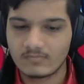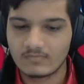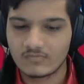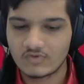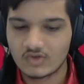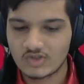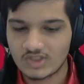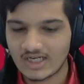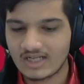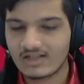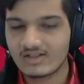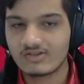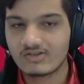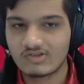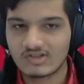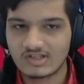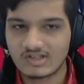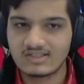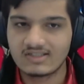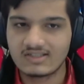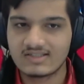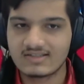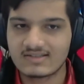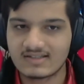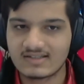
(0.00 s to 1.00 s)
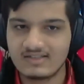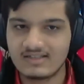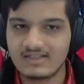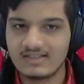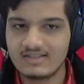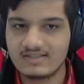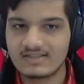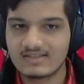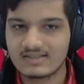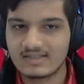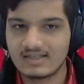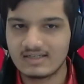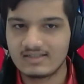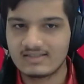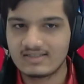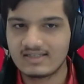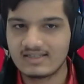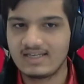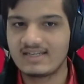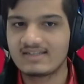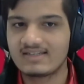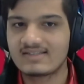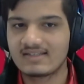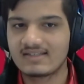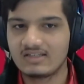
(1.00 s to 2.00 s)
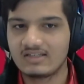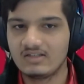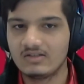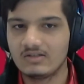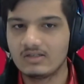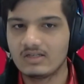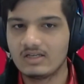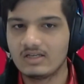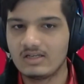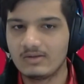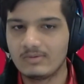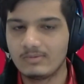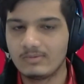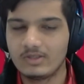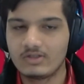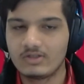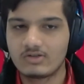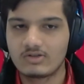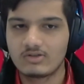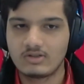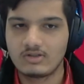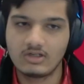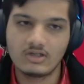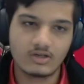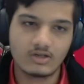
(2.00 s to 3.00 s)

challenging designs to execute, which,